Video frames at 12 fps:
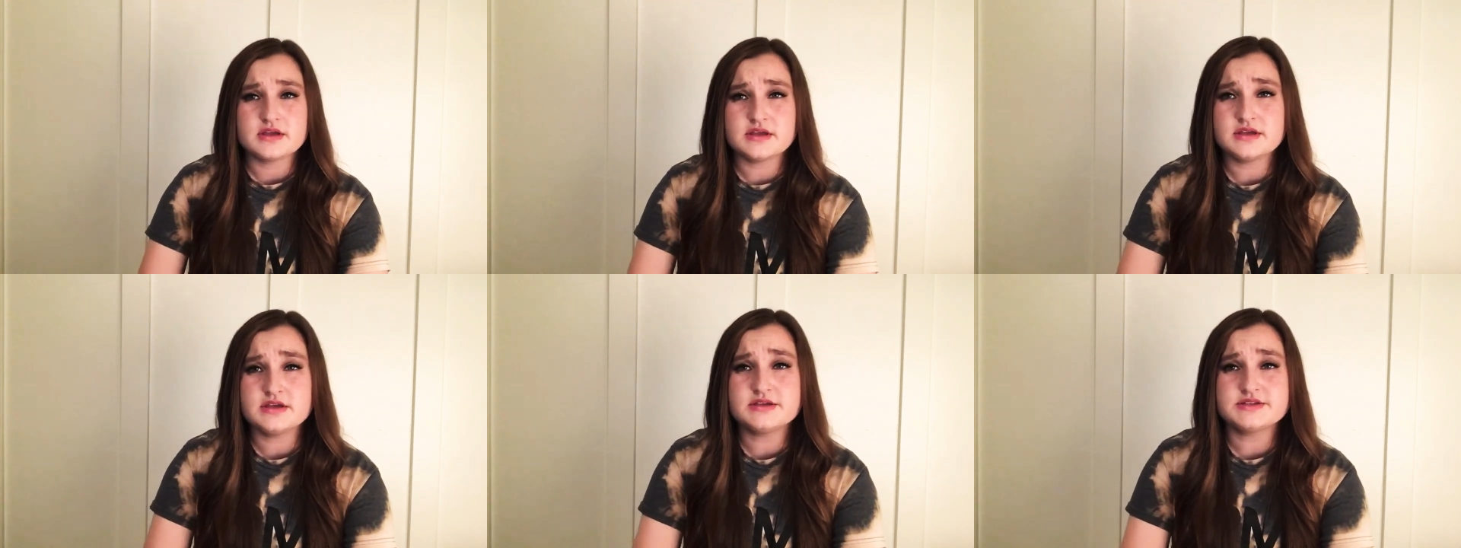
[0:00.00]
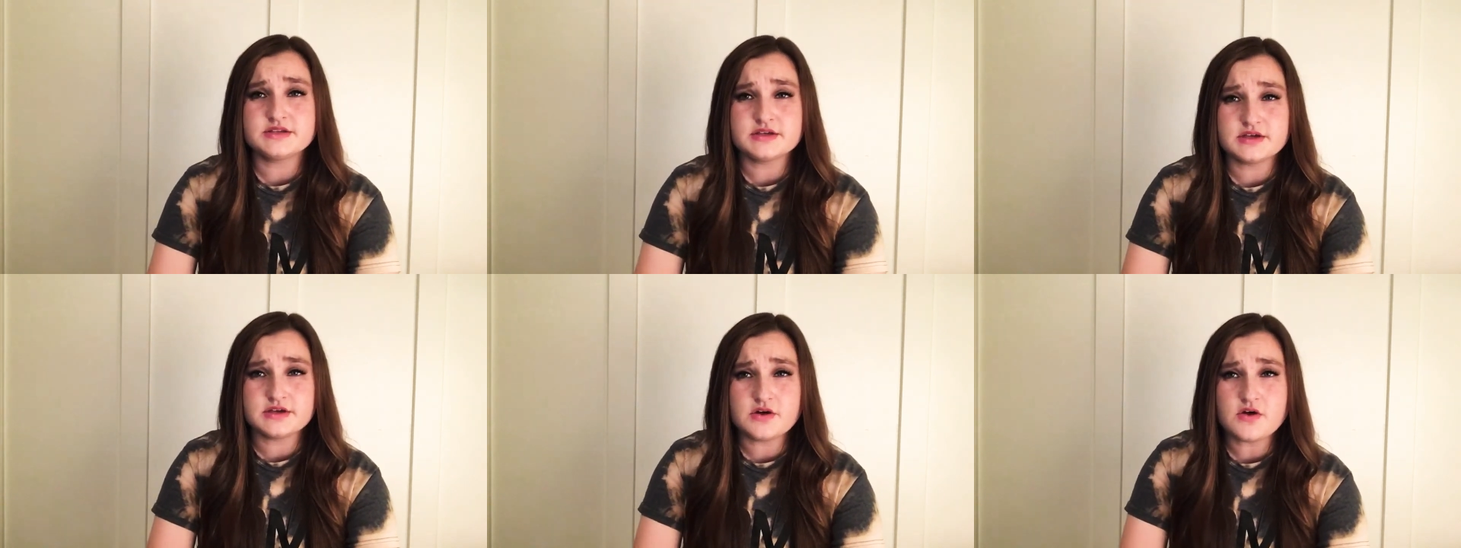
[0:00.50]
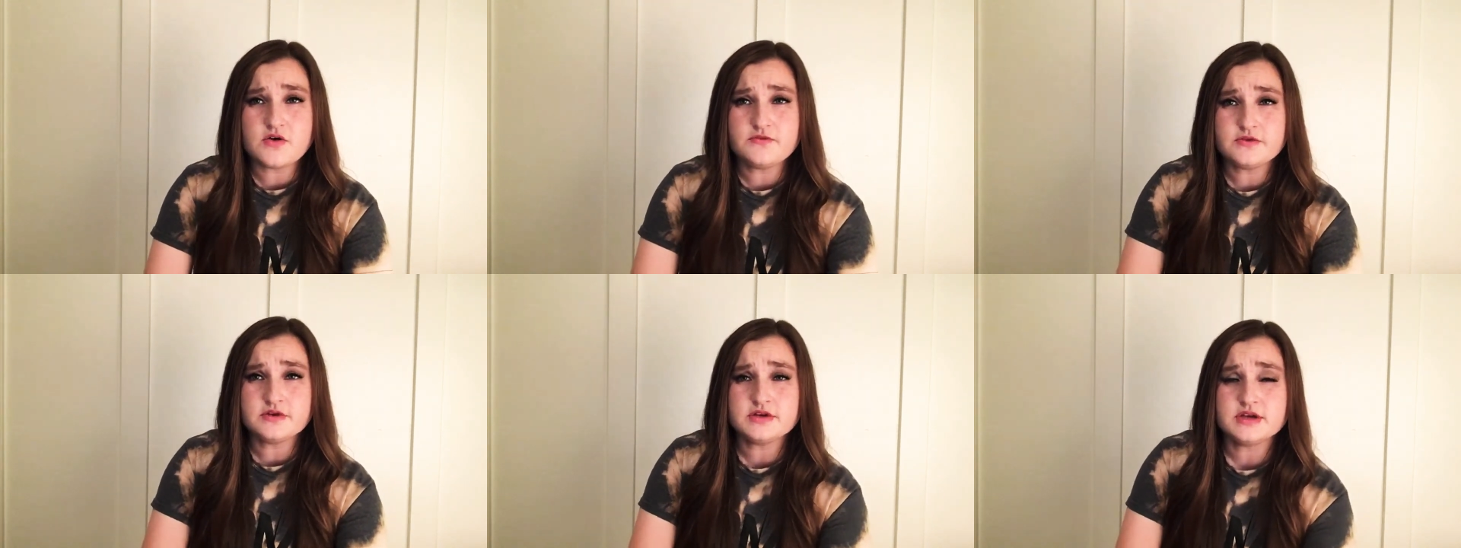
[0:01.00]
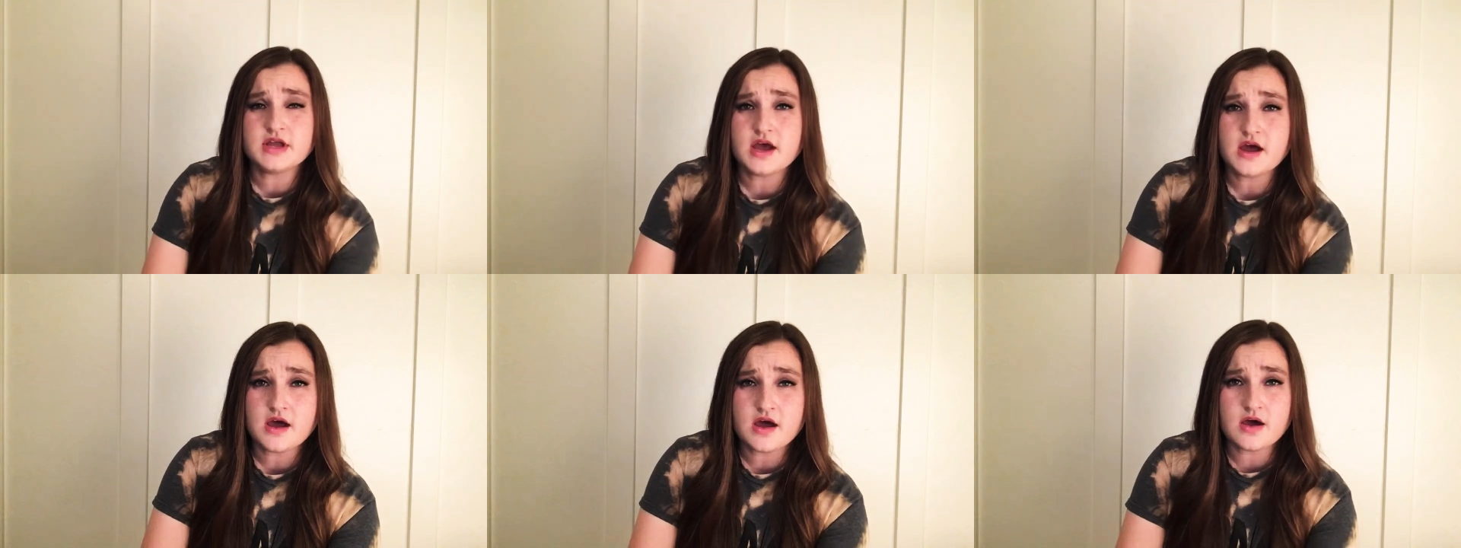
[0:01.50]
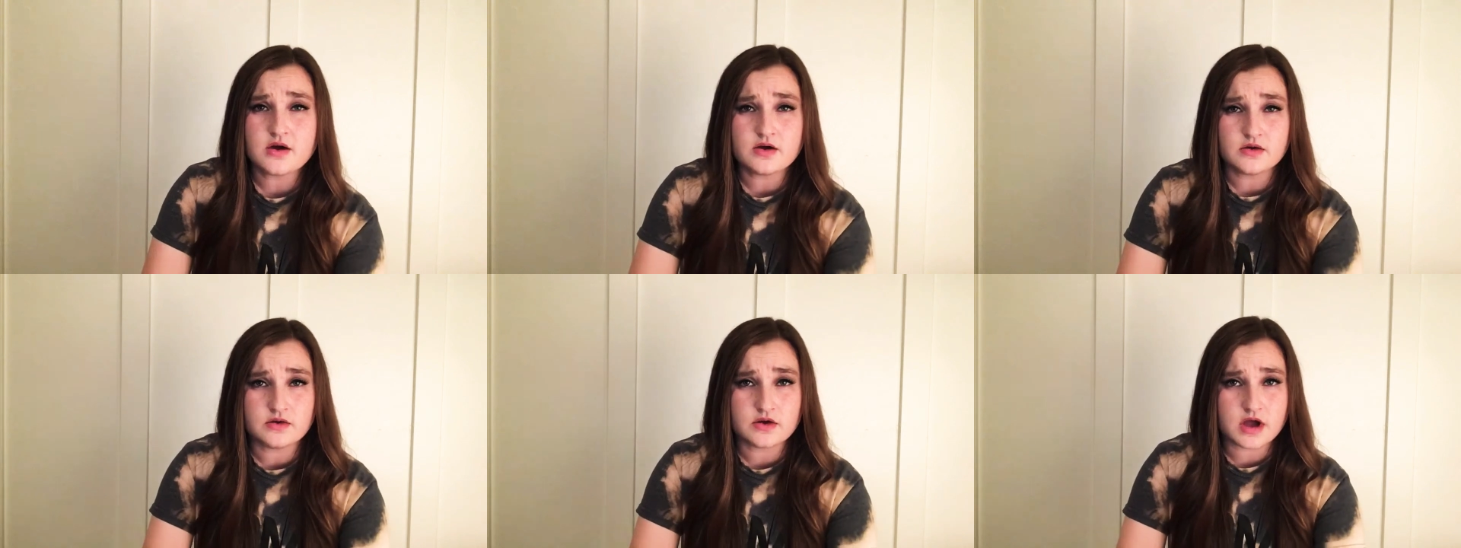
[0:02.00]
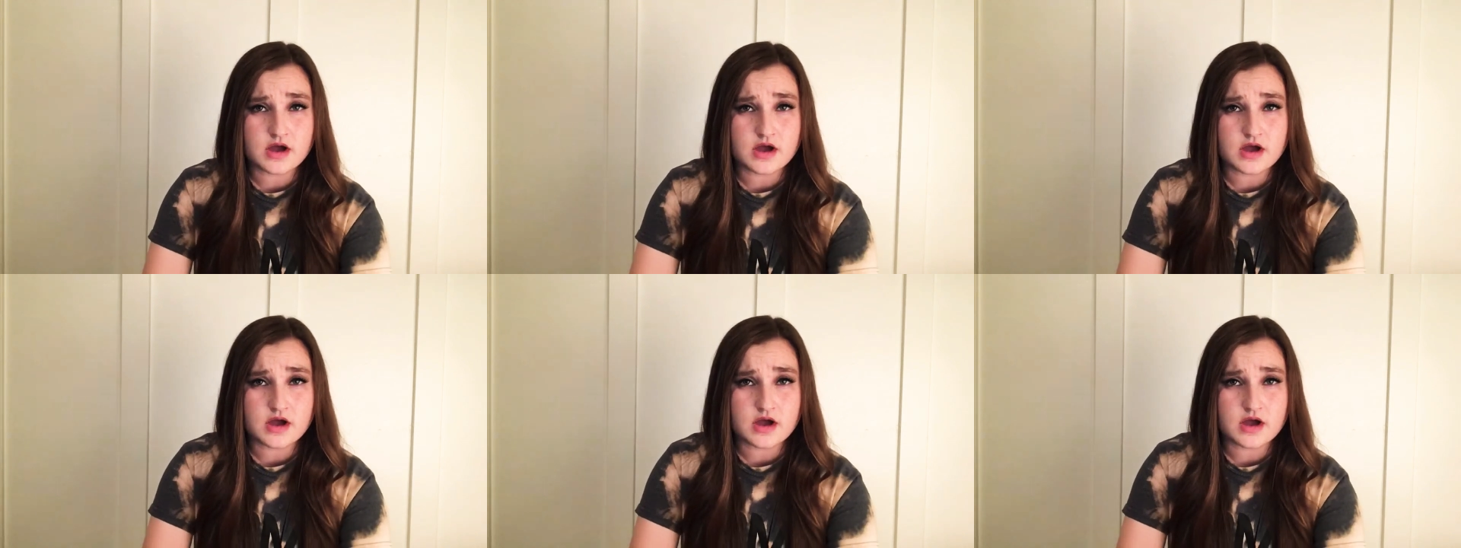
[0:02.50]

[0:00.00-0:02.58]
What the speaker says: Is it over now?